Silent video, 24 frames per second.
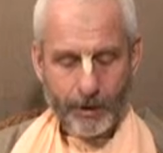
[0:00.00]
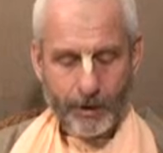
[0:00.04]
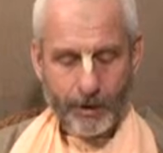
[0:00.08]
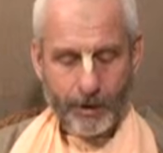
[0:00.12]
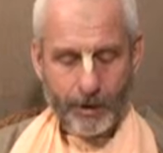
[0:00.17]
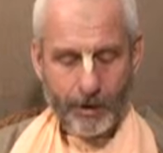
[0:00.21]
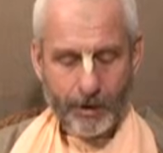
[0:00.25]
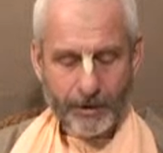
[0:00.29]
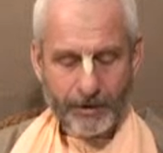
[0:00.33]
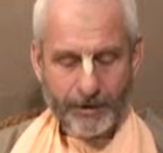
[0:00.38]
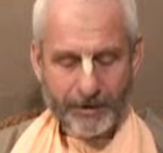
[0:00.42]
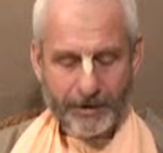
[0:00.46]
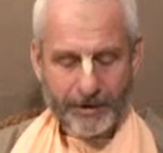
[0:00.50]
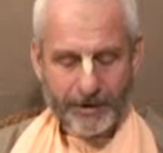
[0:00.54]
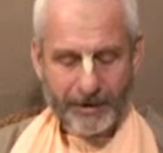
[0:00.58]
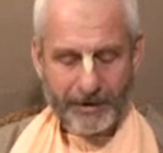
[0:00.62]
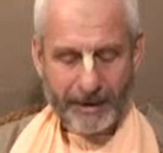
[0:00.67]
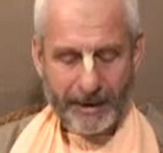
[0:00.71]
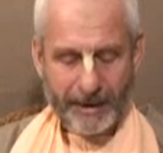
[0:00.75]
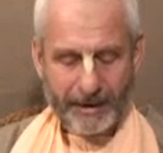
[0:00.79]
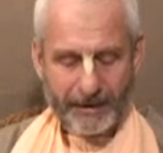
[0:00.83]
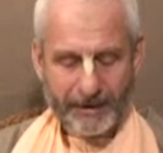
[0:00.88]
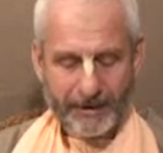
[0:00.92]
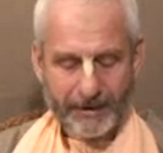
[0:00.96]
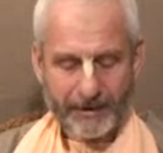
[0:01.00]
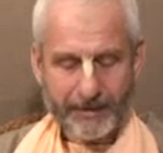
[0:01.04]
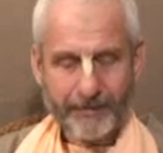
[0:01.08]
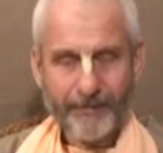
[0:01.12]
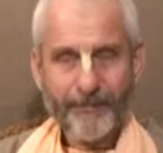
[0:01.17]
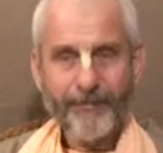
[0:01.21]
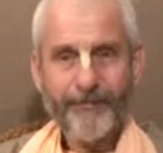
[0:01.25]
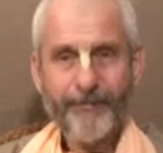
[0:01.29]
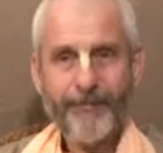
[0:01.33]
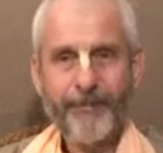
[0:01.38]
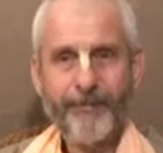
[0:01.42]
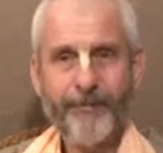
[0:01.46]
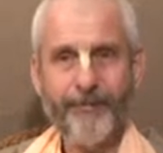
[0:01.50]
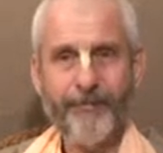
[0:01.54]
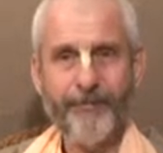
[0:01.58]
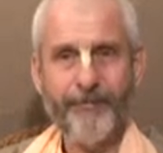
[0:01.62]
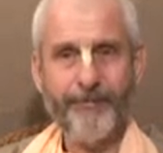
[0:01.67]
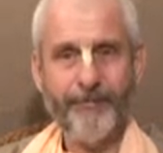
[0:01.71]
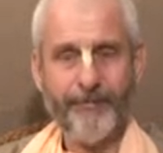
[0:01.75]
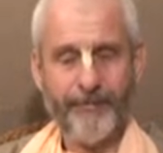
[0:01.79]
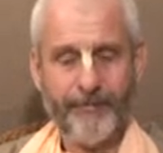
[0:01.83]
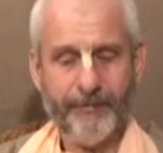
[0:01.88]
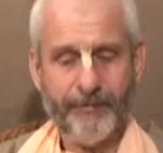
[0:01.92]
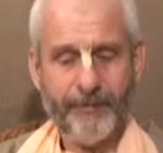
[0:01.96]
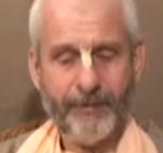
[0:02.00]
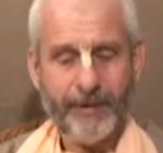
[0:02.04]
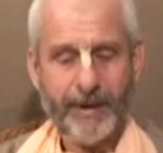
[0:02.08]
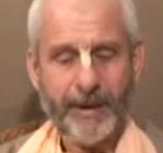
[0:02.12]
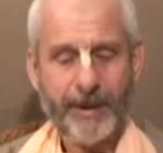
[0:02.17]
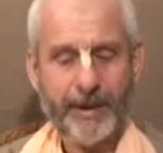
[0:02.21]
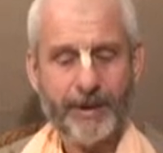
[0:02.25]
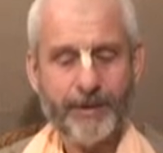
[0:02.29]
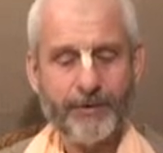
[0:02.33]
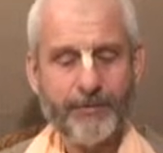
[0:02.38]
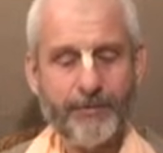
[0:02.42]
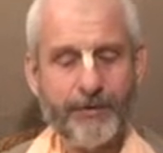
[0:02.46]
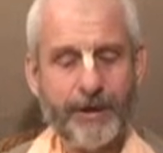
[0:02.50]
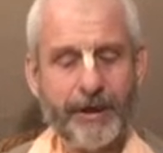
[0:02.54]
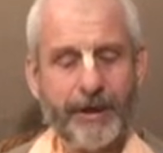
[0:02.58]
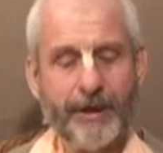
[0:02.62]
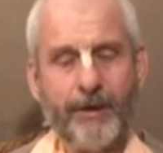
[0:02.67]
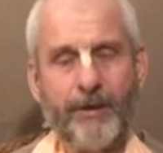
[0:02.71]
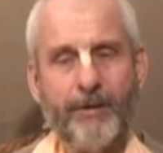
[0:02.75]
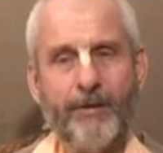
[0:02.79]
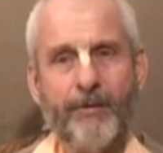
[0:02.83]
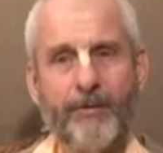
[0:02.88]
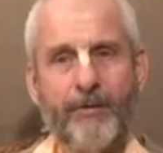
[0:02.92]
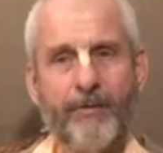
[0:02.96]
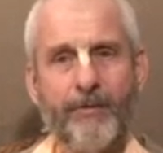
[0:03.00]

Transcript: Consciousness is real.